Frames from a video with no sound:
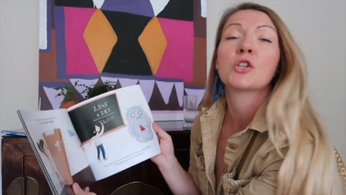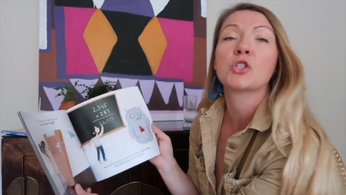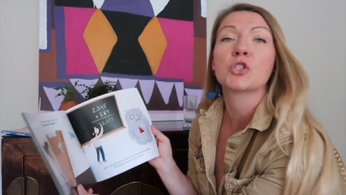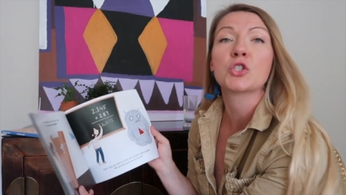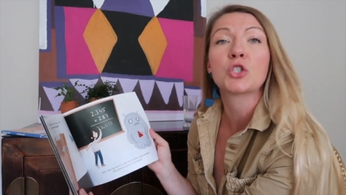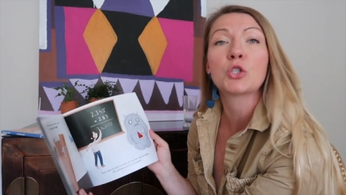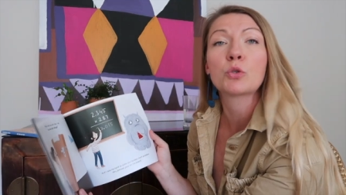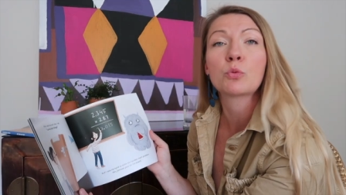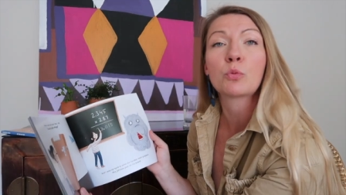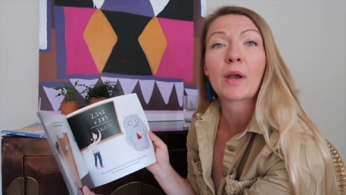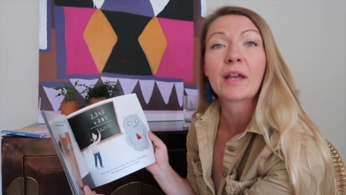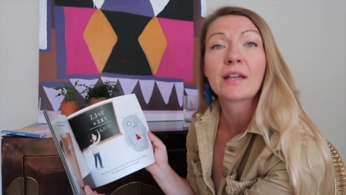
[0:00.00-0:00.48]

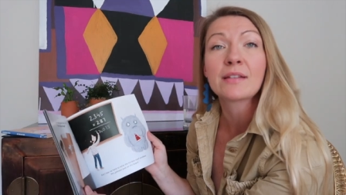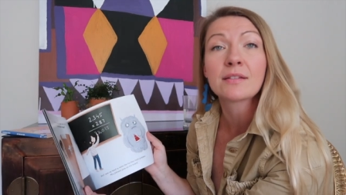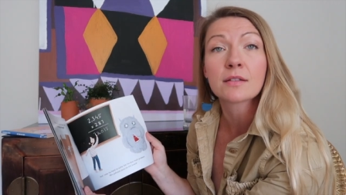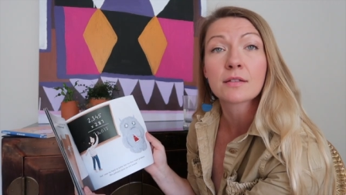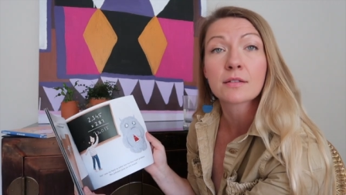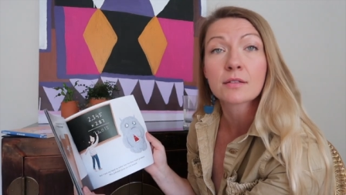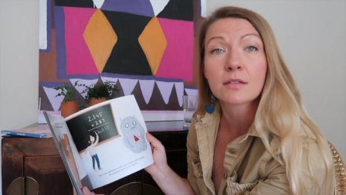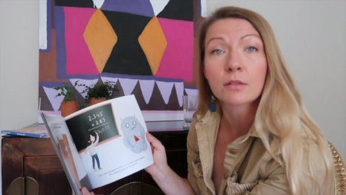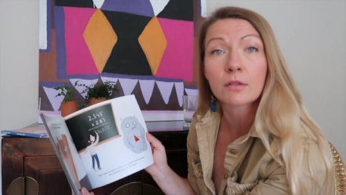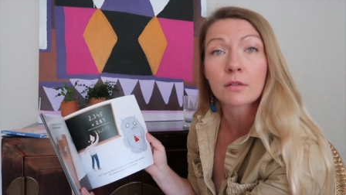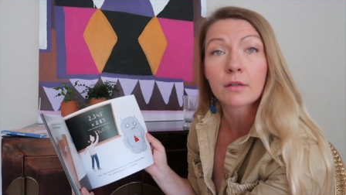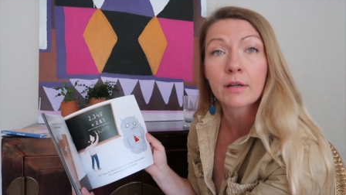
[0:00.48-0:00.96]
she
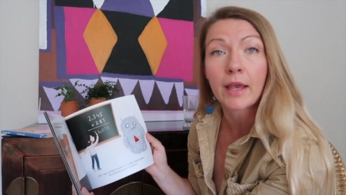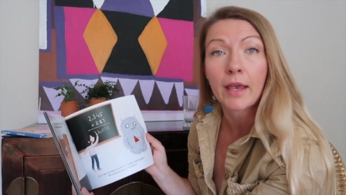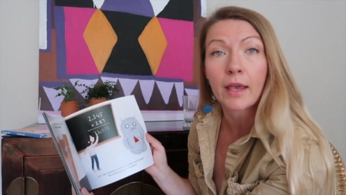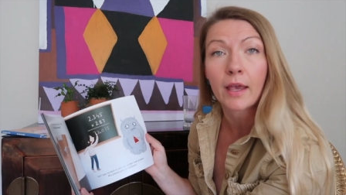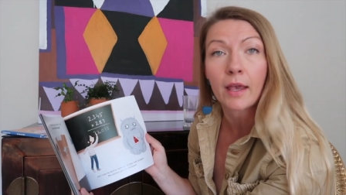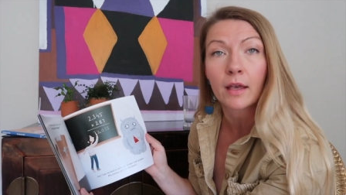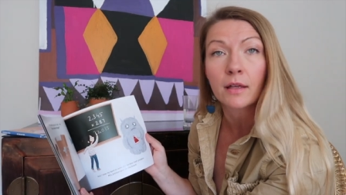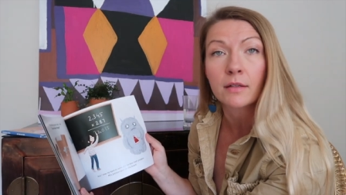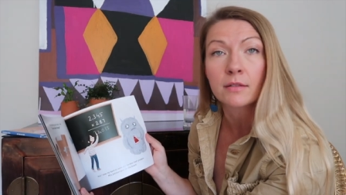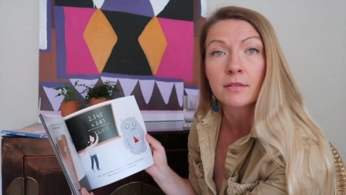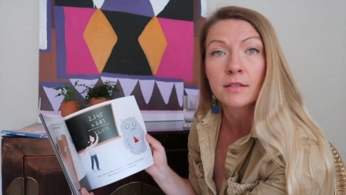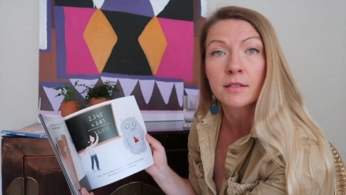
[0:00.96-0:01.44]
raises her
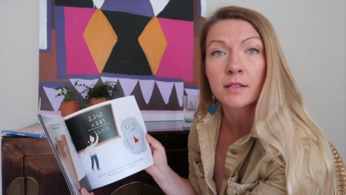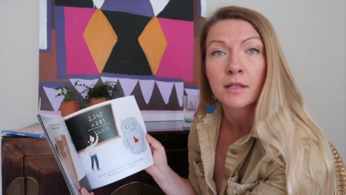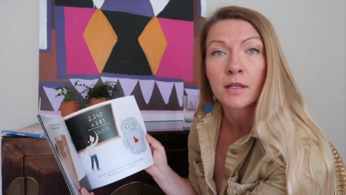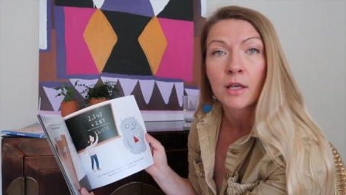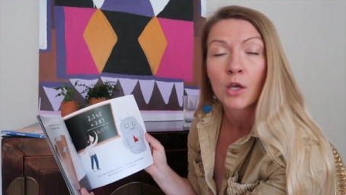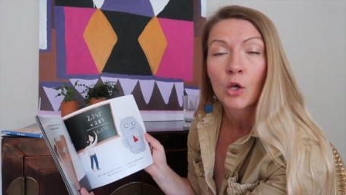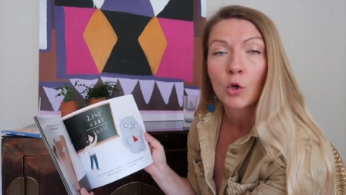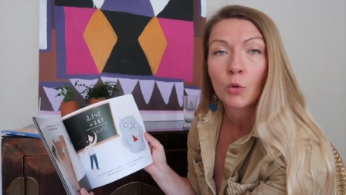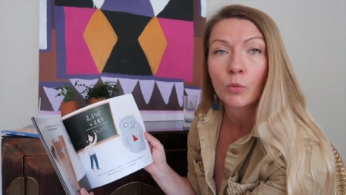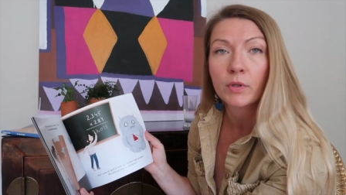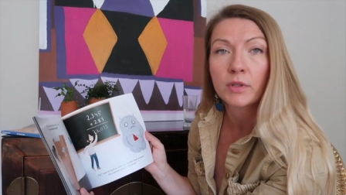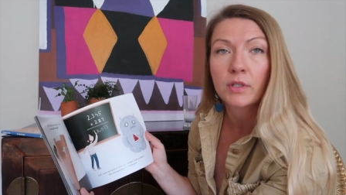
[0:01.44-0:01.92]
hand
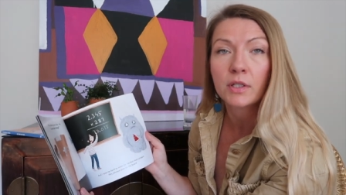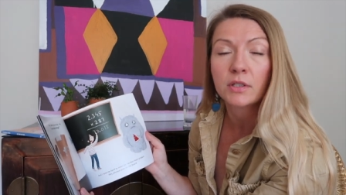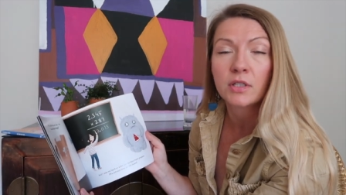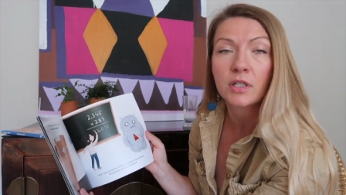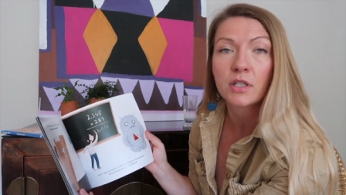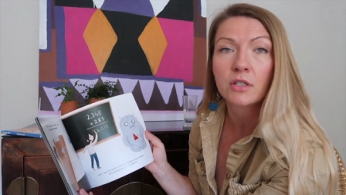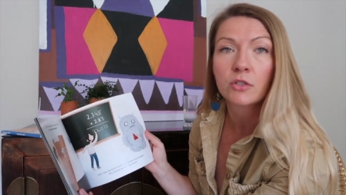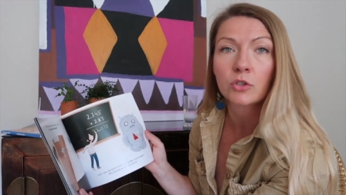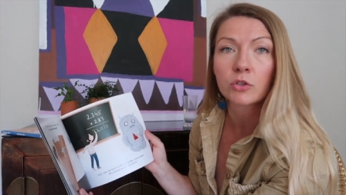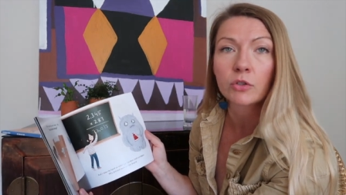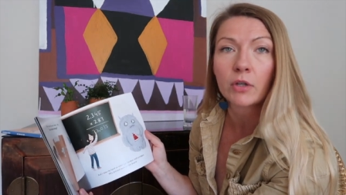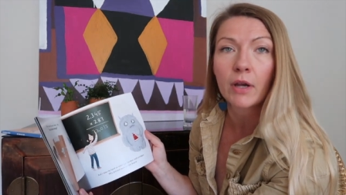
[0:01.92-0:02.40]
when the
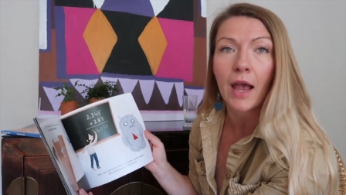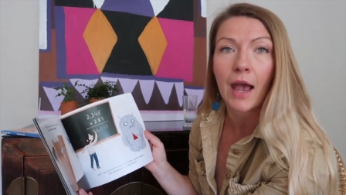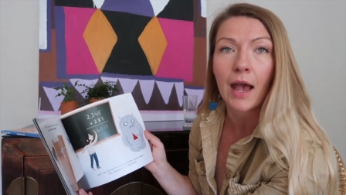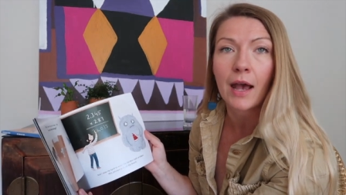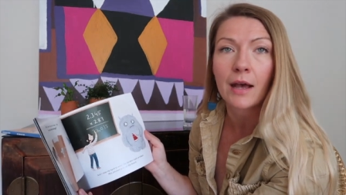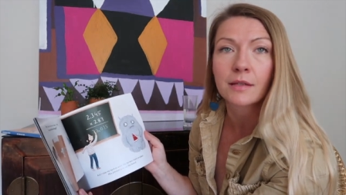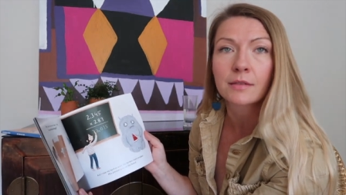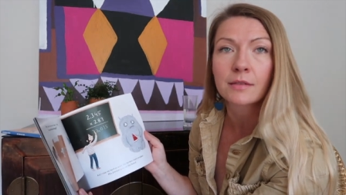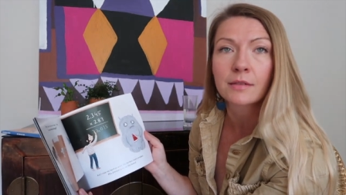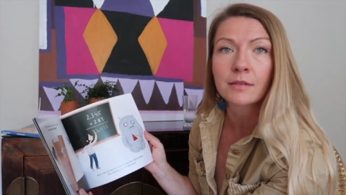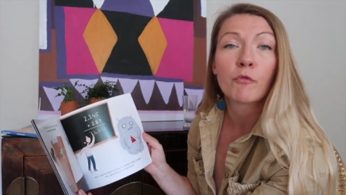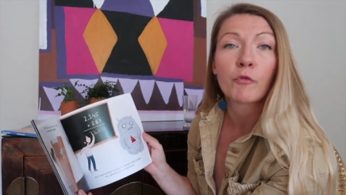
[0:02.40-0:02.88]
teacher
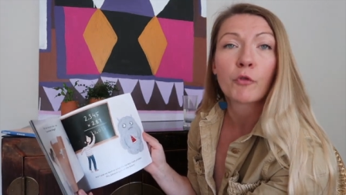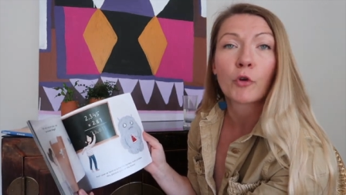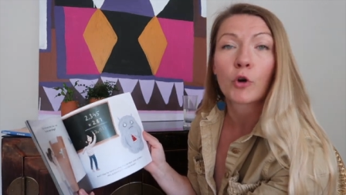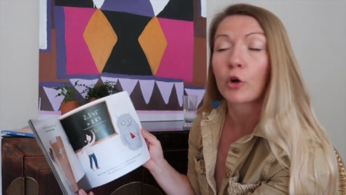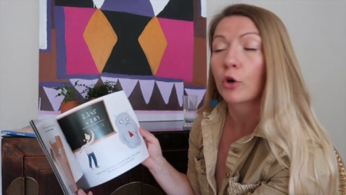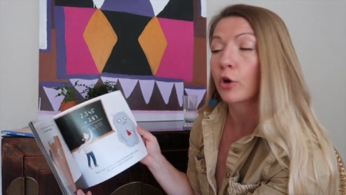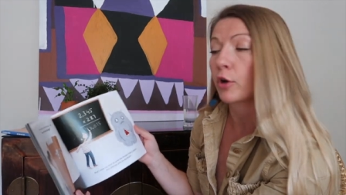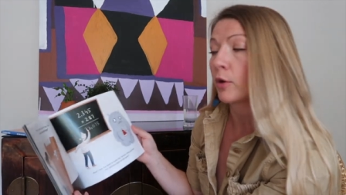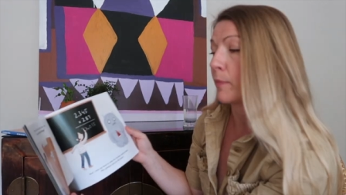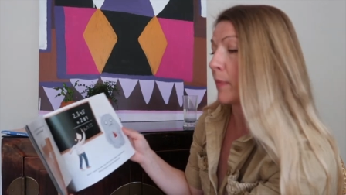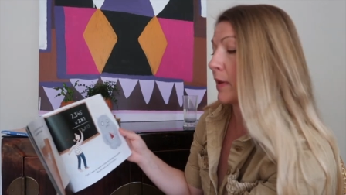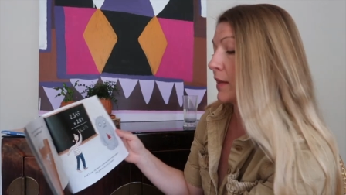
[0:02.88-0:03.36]
asks for
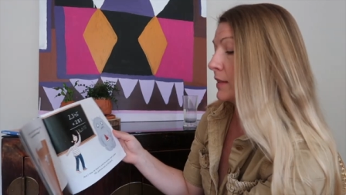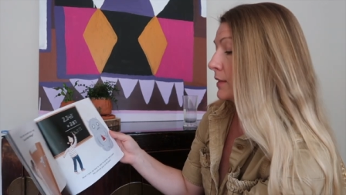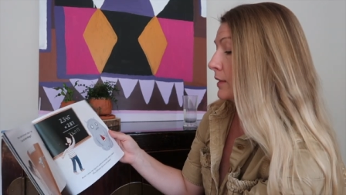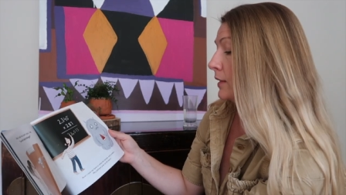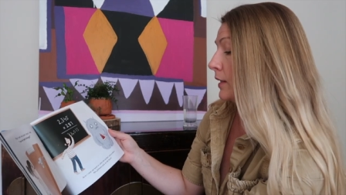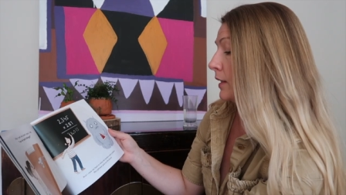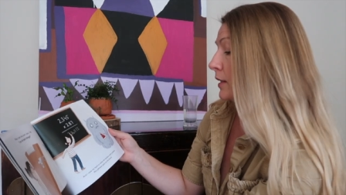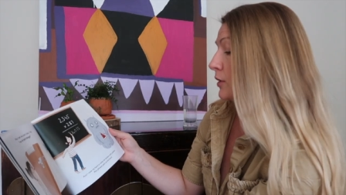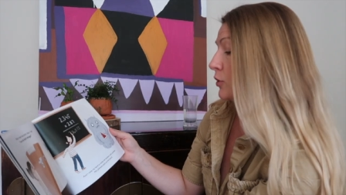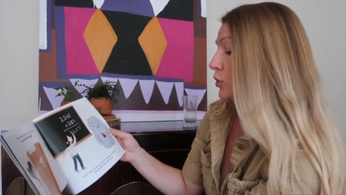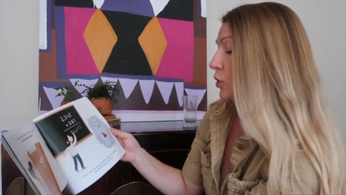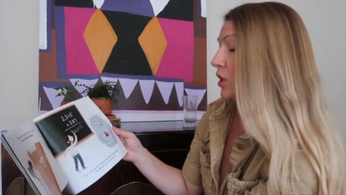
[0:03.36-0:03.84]
her to
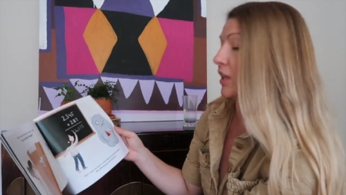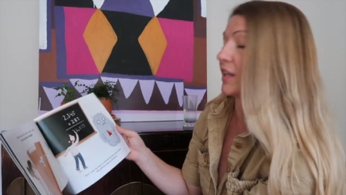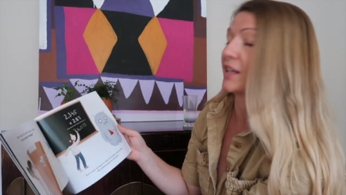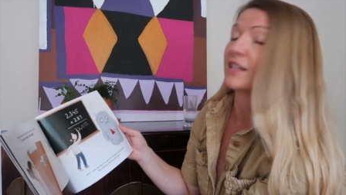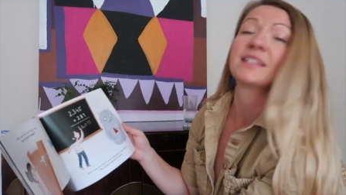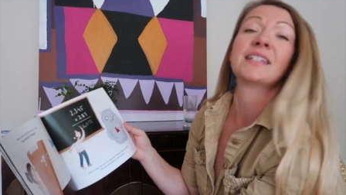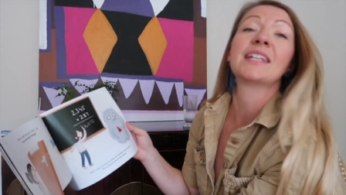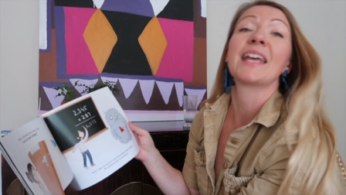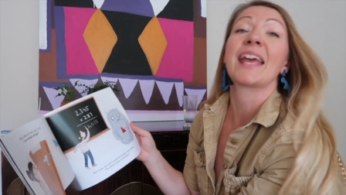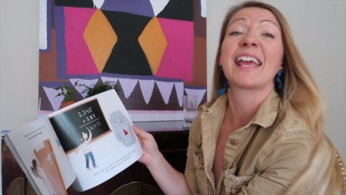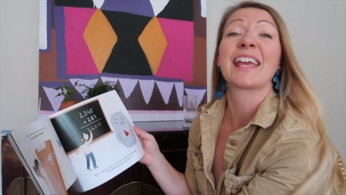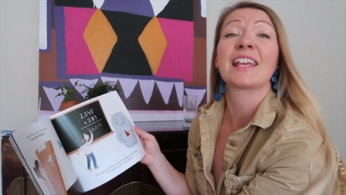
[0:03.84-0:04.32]
basically to
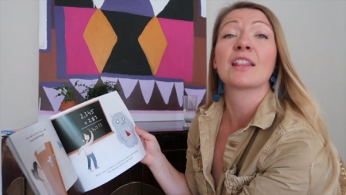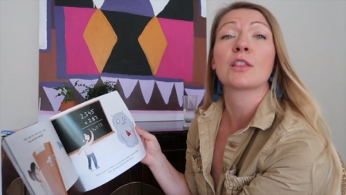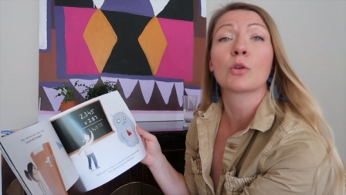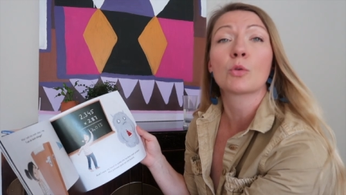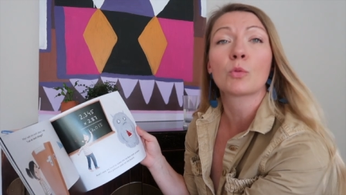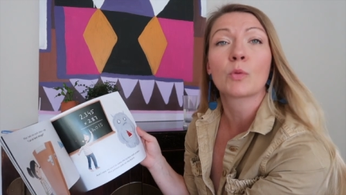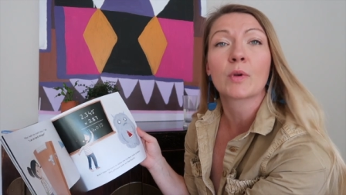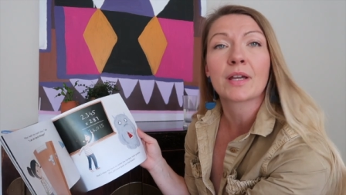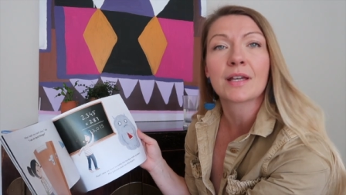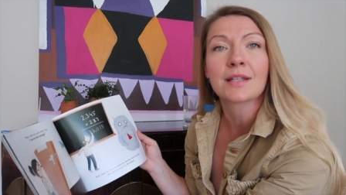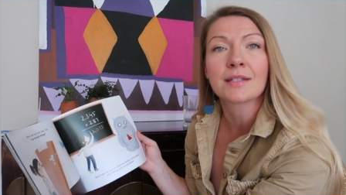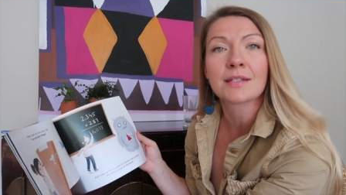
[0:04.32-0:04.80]
take the
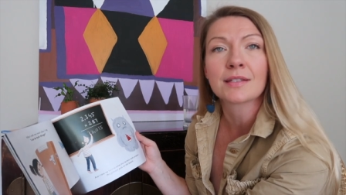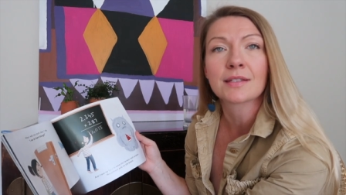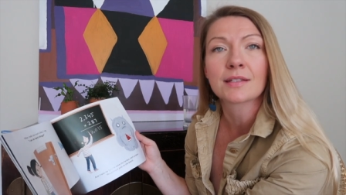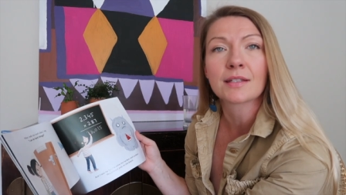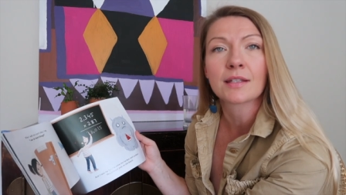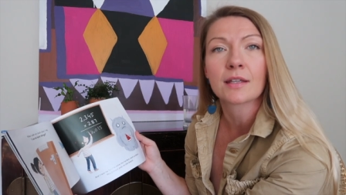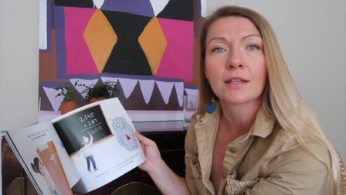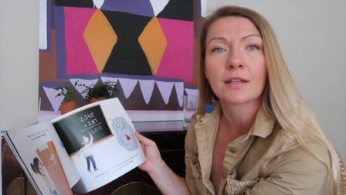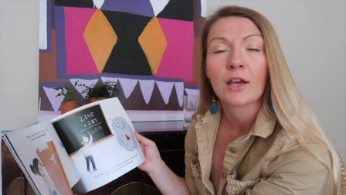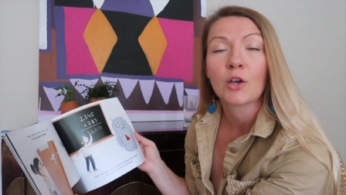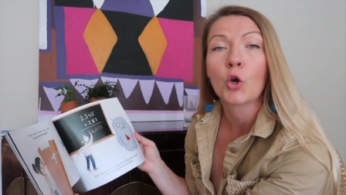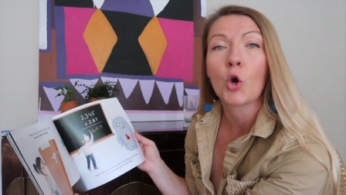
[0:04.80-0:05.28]
risk,